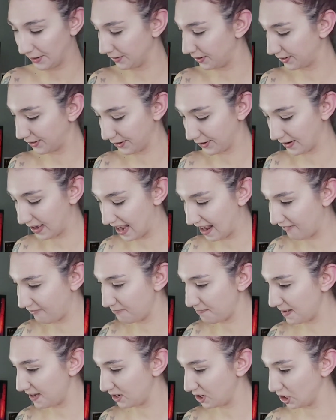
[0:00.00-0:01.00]
So I've
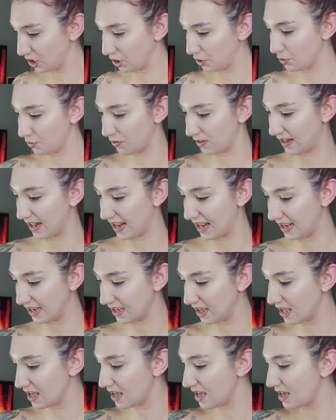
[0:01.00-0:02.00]
been
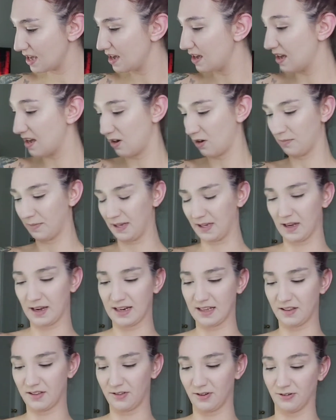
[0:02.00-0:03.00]
using, oh my god,
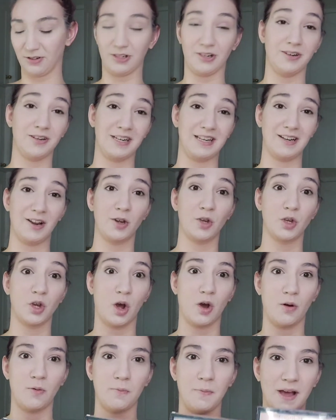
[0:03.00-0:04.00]
it's so dirty,
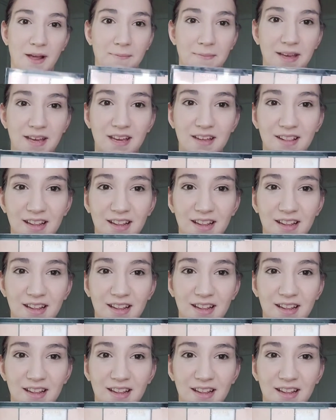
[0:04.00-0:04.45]
don't mind me.